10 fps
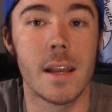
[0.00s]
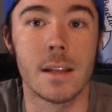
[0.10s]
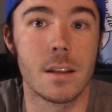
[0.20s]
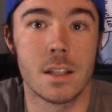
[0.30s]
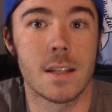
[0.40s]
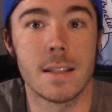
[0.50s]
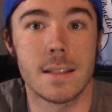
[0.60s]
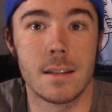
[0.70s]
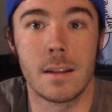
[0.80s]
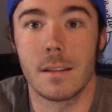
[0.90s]

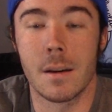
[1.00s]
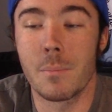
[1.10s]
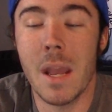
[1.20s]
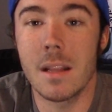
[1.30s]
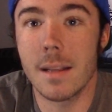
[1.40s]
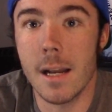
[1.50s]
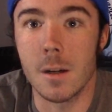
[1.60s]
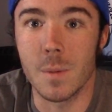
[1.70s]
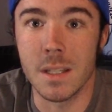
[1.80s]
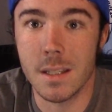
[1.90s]
the main
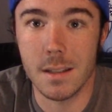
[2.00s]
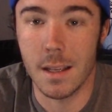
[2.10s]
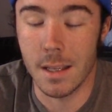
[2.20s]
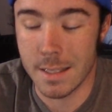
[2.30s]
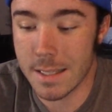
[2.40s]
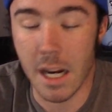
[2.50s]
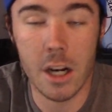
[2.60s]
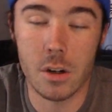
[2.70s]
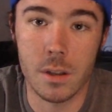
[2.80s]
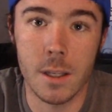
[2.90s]
lineup is
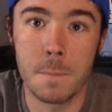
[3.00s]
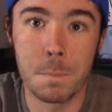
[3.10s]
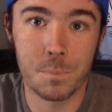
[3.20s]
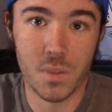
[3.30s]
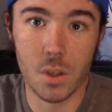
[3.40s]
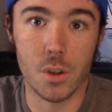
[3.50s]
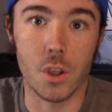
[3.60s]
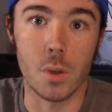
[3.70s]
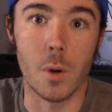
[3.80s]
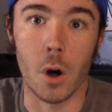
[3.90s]
entirely
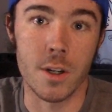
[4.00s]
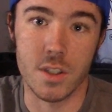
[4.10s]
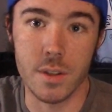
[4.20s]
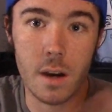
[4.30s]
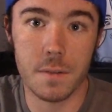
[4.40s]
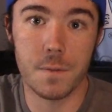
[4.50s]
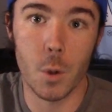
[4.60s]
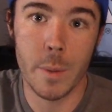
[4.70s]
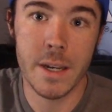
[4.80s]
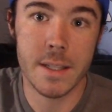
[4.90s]
Cube artists. You got
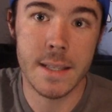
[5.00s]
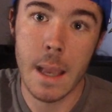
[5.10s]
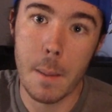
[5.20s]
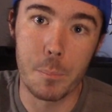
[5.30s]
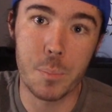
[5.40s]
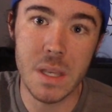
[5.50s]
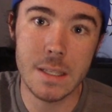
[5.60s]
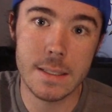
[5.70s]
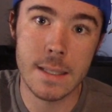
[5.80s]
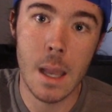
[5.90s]
4 Minute,
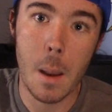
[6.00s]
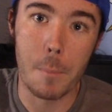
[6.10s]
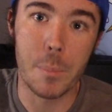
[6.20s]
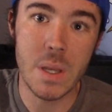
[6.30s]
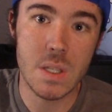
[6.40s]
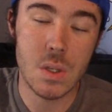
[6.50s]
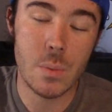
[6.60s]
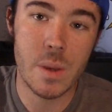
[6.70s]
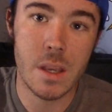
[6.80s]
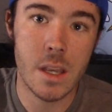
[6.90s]
Beast,
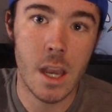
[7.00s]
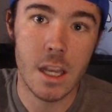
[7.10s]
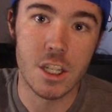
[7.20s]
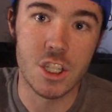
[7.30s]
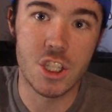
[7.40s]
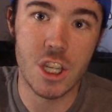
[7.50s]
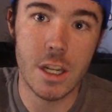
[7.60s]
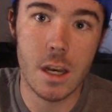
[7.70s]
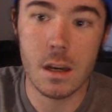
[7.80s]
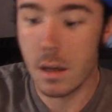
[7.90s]
B2B,
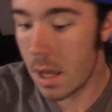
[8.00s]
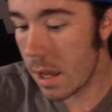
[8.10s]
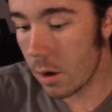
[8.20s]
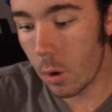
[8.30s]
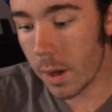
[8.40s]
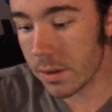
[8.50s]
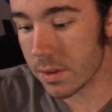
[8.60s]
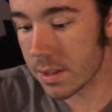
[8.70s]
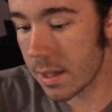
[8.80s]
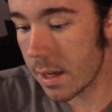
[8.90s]
g.na. Who
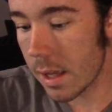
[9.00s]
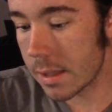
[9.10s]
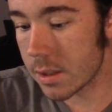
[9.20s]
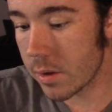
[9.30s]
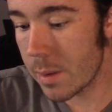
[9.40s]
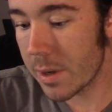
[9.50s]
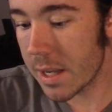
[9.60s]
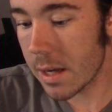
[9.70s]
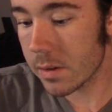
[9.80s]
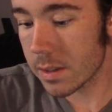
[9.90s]
else? Is there
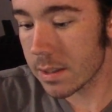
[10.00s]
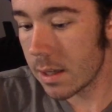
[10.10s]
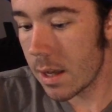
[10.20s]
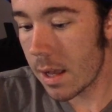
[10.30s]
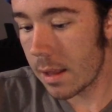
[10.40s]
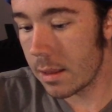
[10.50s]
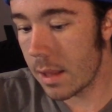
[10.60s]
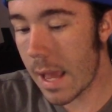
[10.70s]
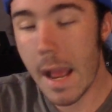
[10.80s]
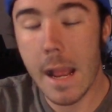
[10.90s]
anybody else?
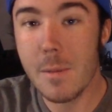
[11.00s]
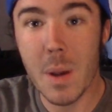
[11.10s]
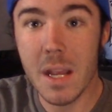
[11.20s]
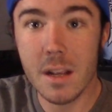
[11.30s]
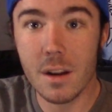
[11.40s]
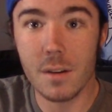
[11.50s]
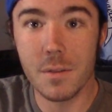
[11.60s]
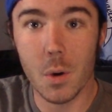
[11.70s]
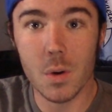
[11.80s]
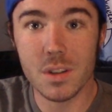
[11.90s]
A-Pink, of
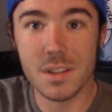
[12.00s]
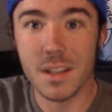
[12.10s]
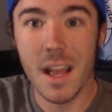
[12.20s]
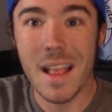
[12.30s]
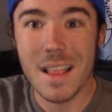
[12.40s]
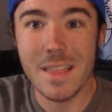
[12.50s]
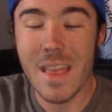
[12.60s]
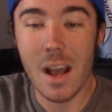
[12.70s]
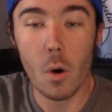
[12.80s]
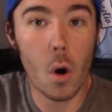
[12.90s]
course.
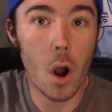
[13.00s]
That